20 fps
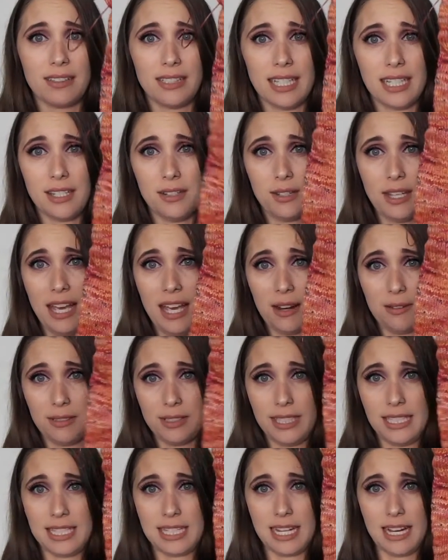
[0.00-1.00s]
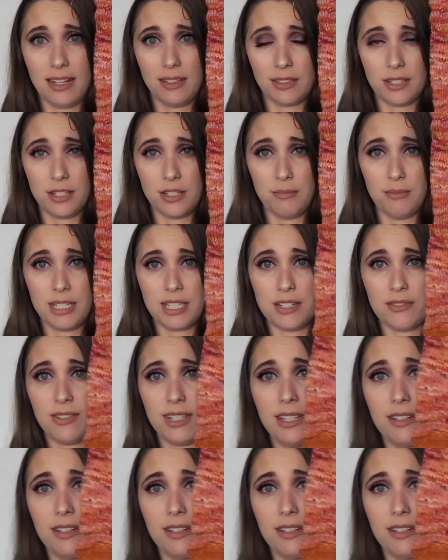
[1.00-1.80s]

Like you can't really tell too much of a